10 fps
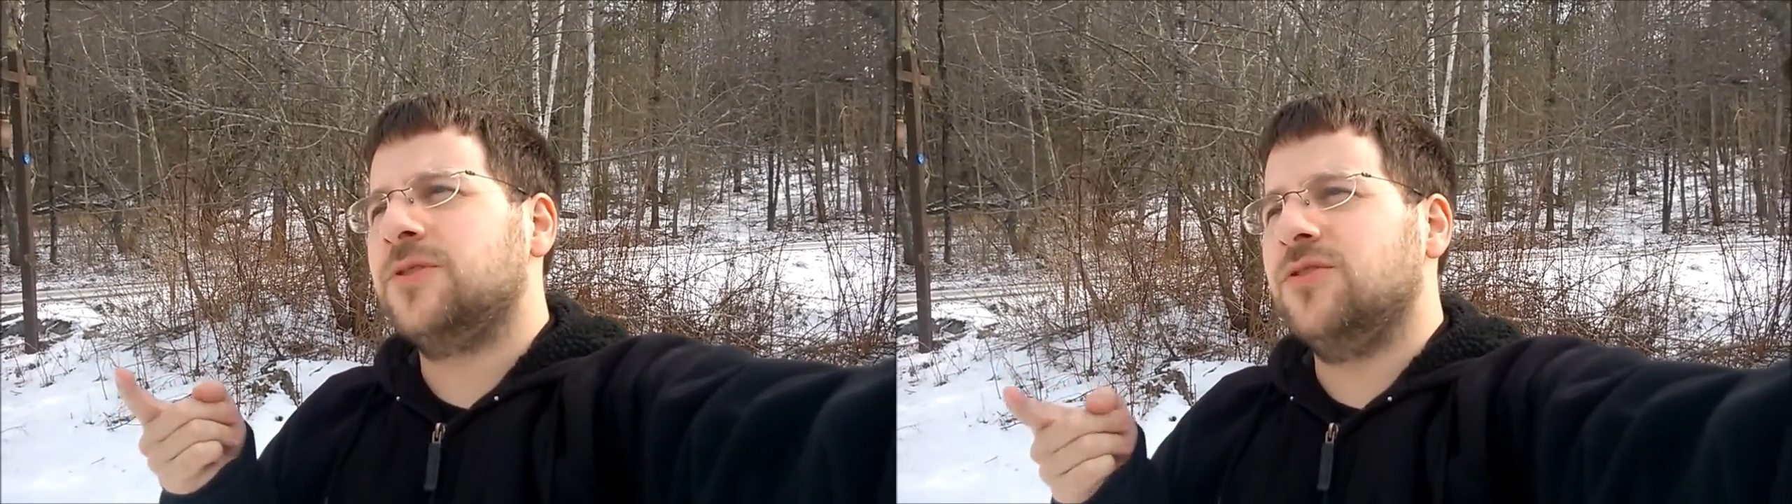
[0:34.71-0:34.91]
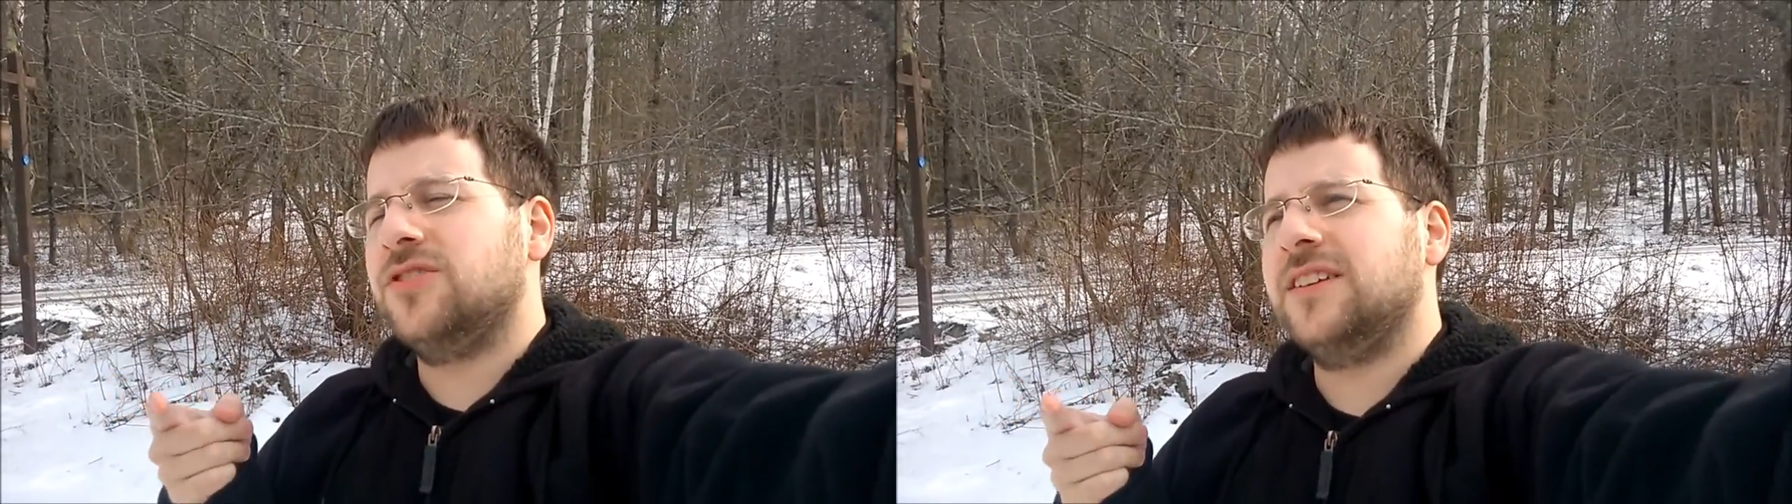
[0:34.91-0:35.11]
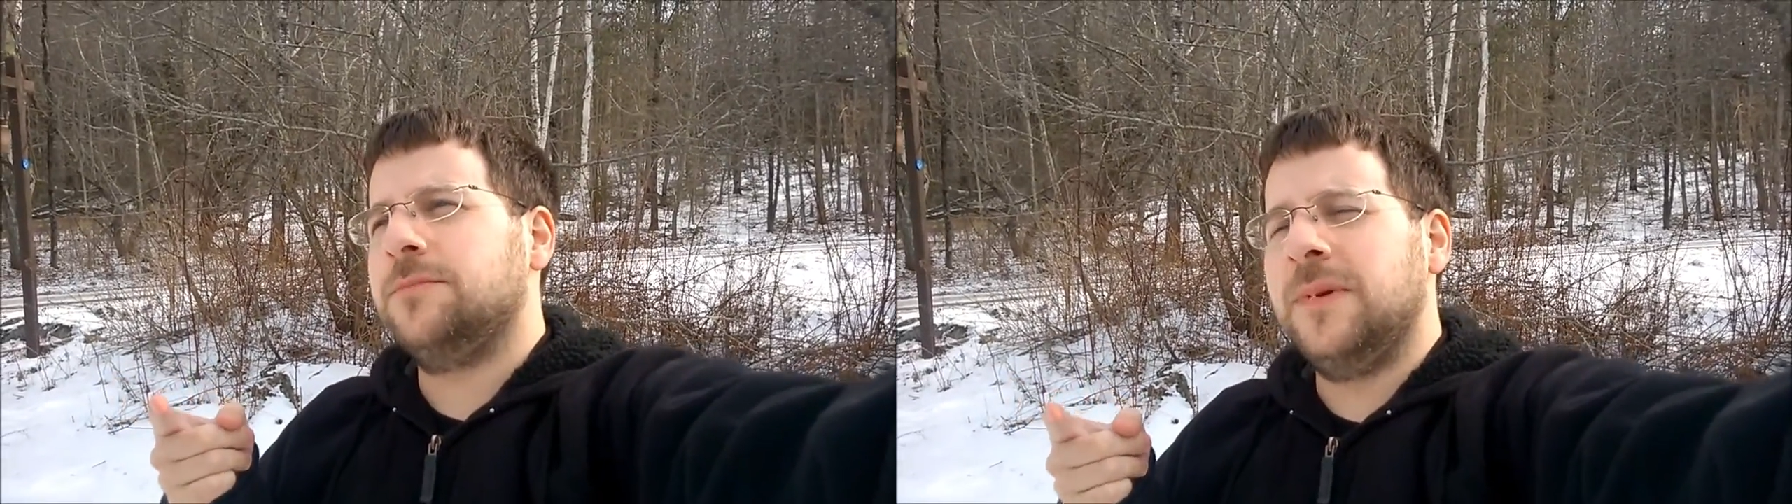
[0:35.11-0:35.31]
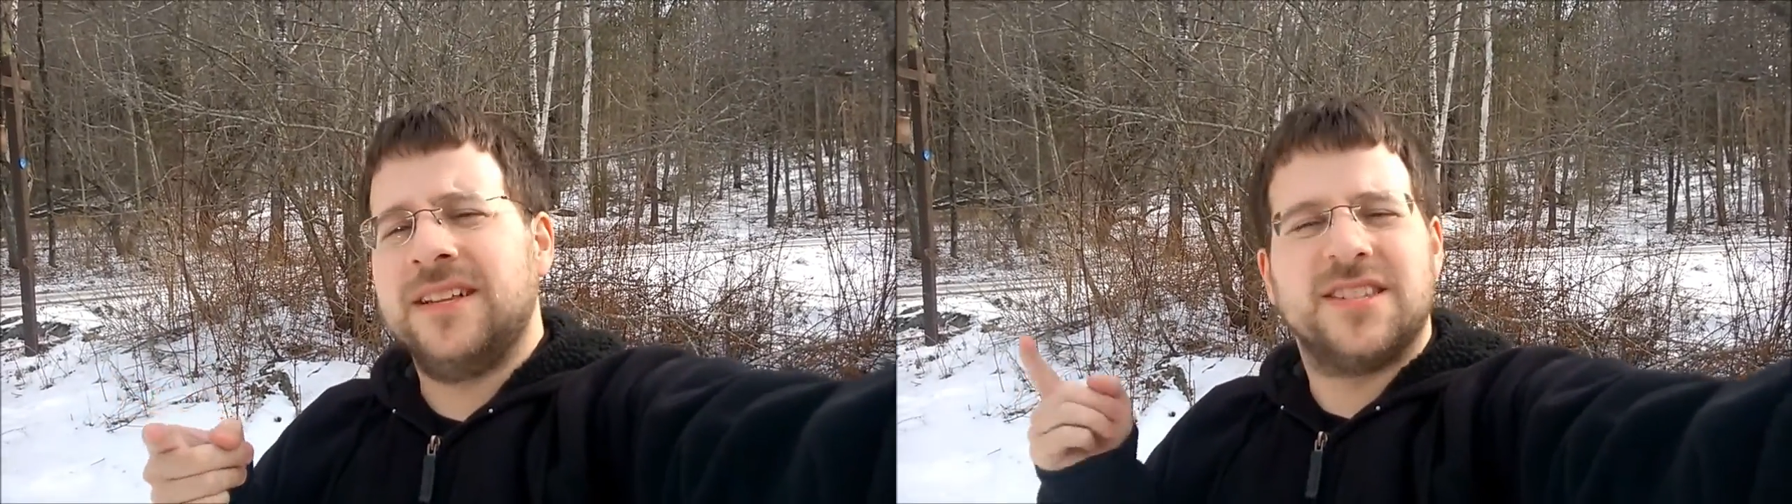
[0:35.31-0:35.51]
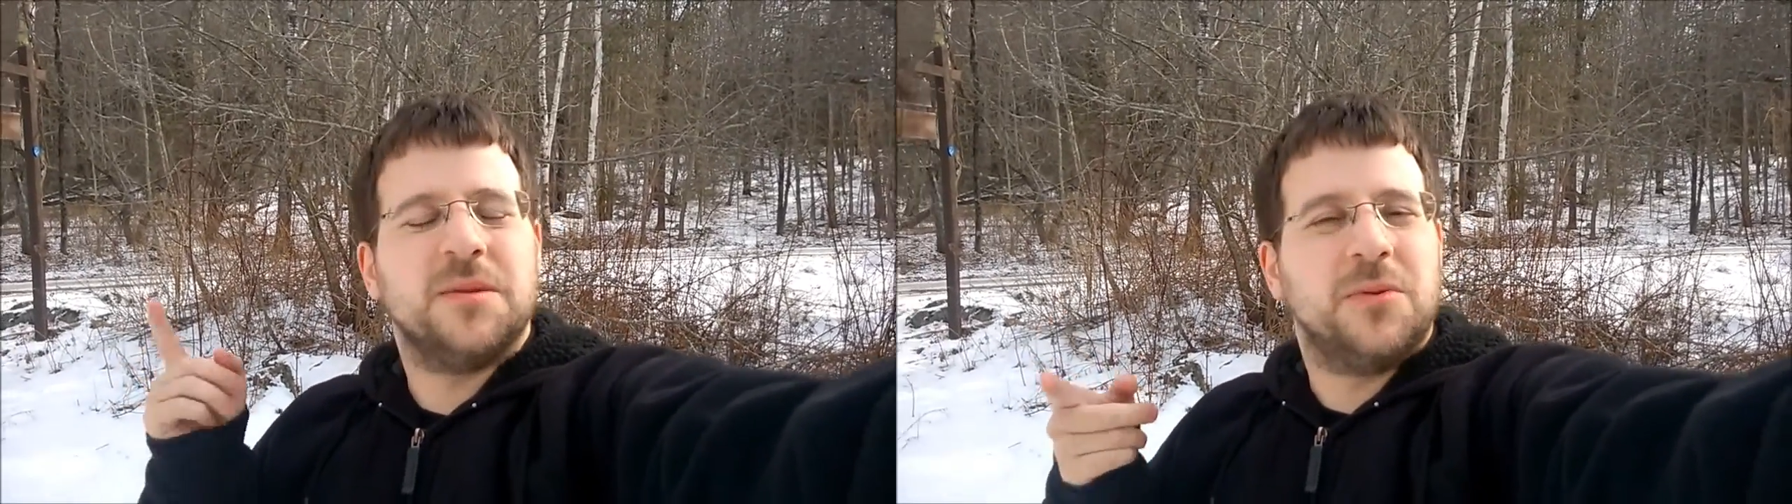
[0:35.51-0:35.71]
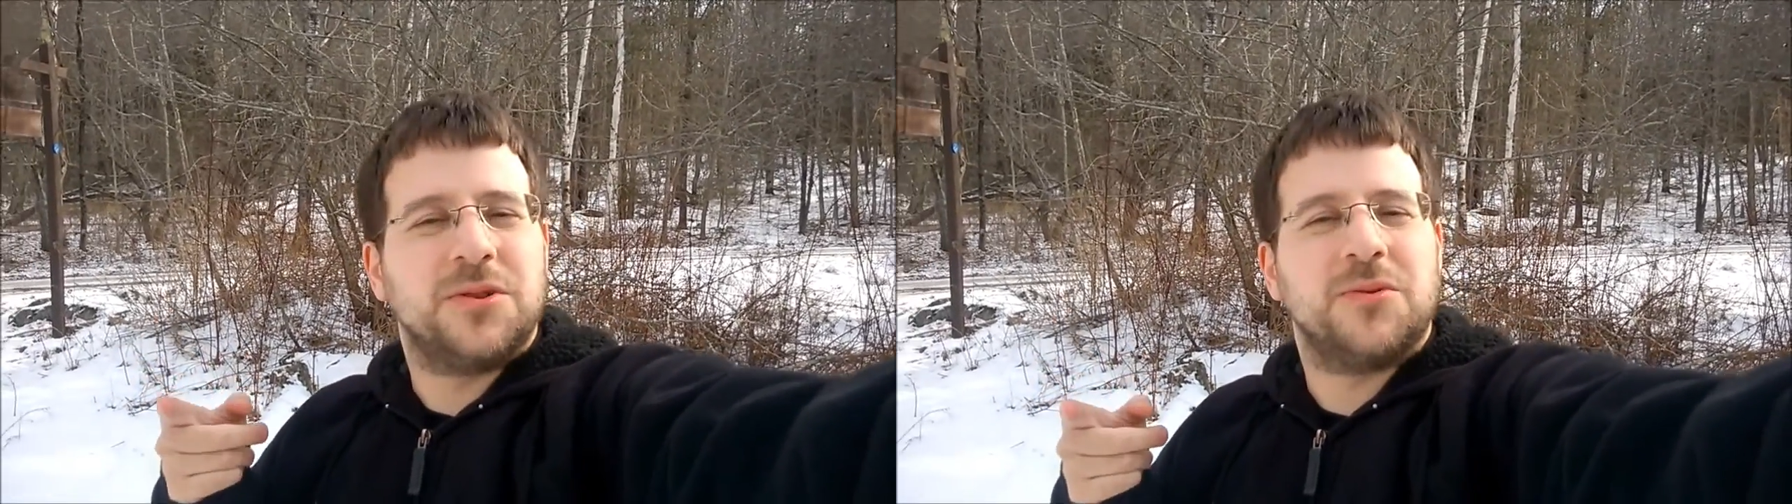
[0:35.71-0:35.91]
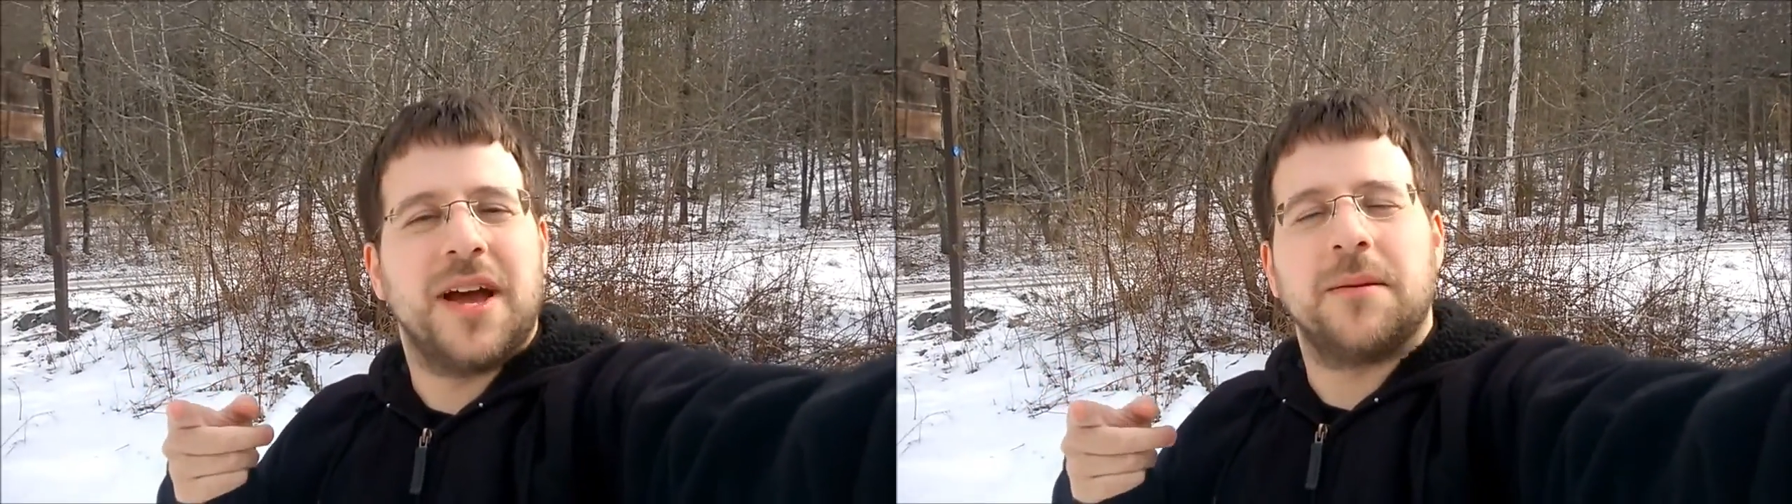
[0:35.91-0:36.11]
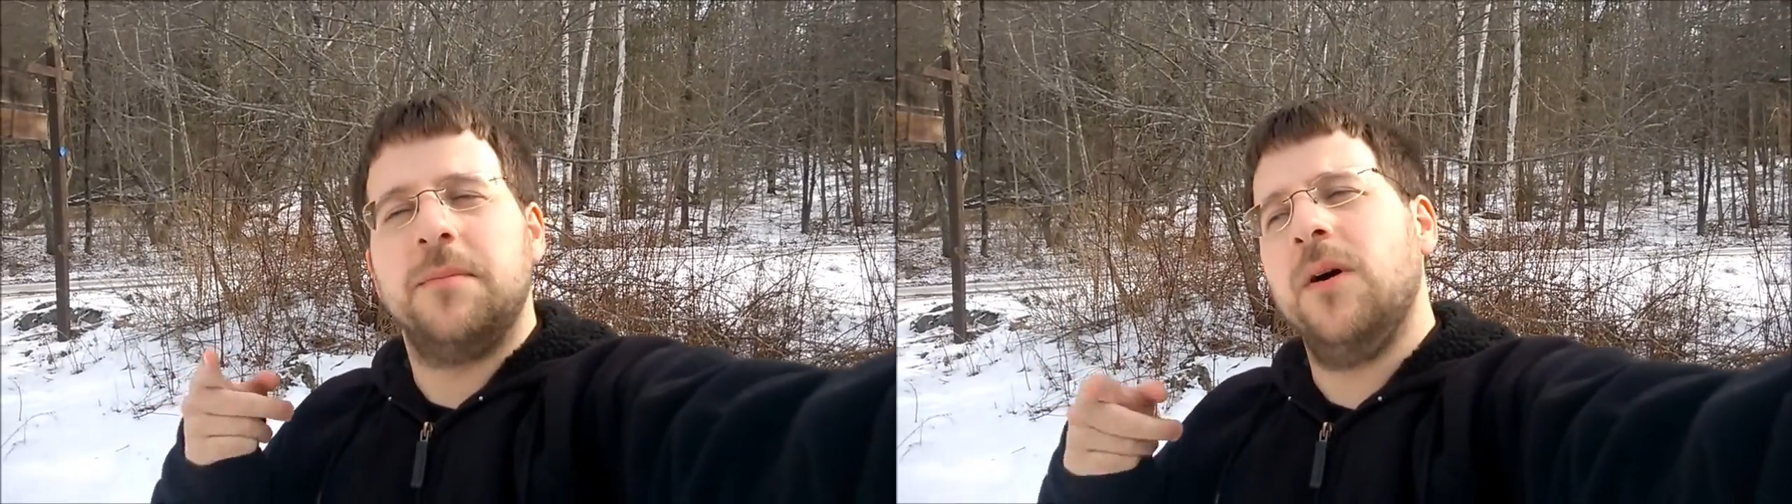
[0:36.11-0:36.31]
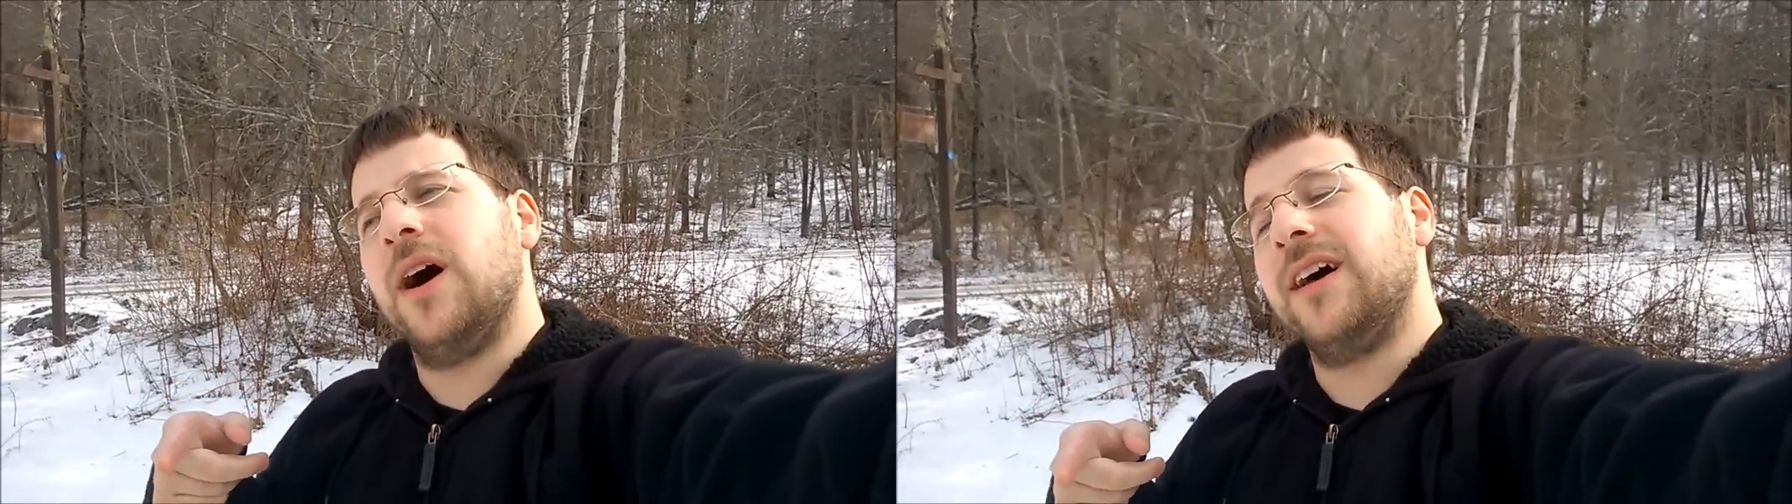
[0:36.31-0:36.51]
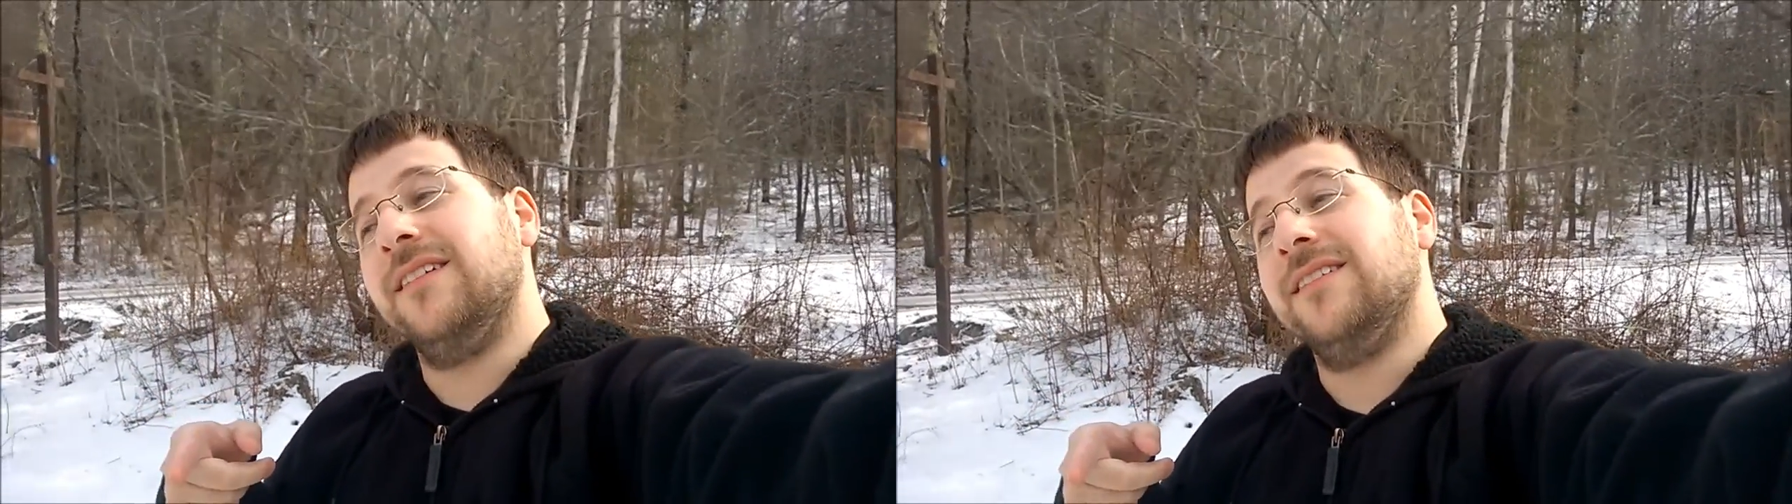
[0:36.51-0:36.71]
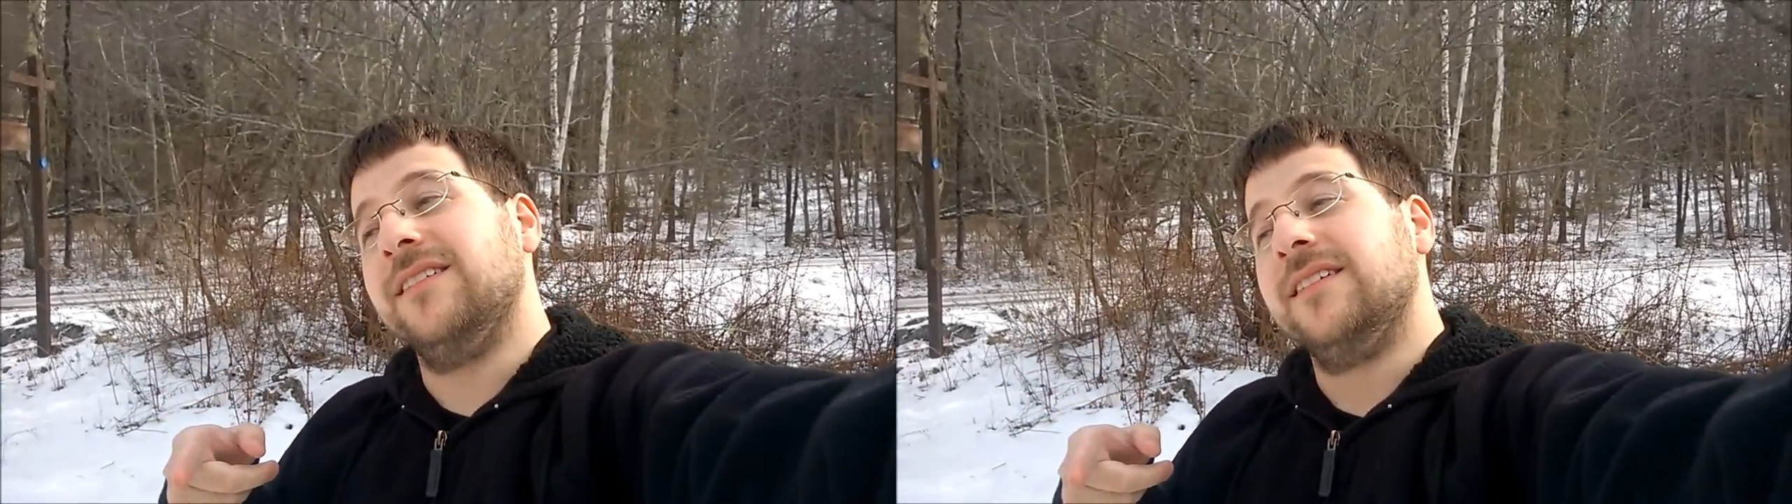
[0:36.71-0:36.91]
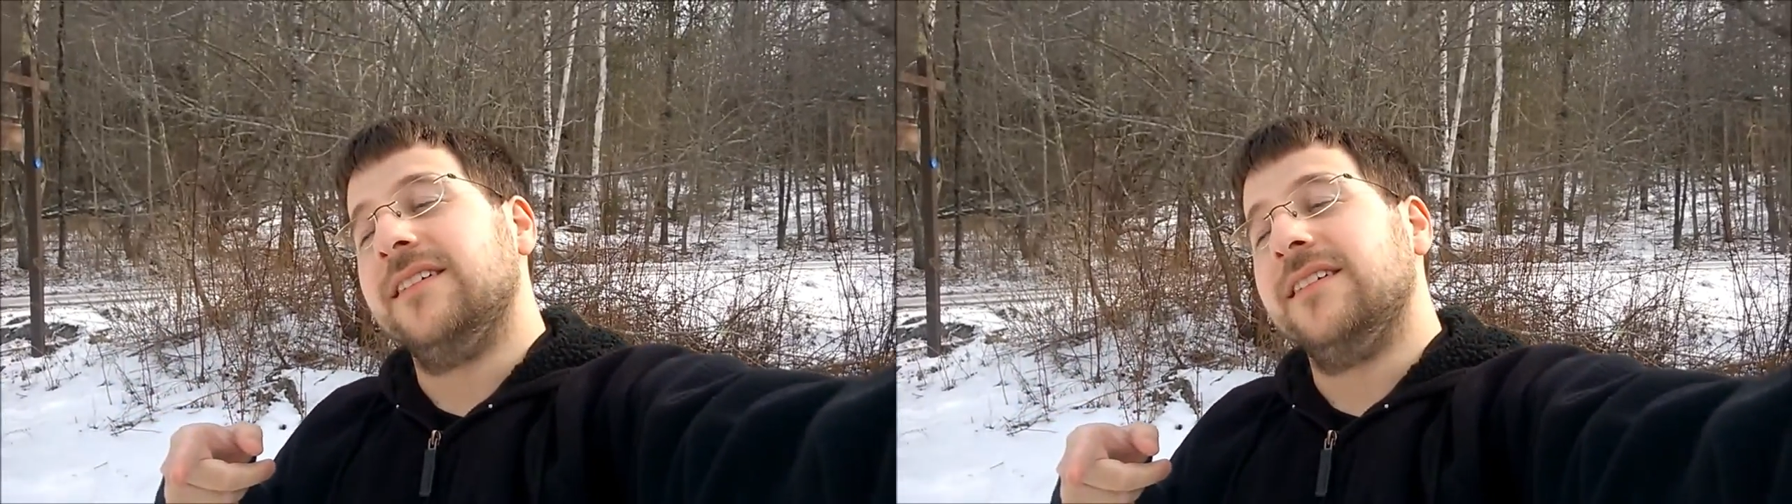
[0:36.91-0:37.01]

which usually means it's a bushwhack, but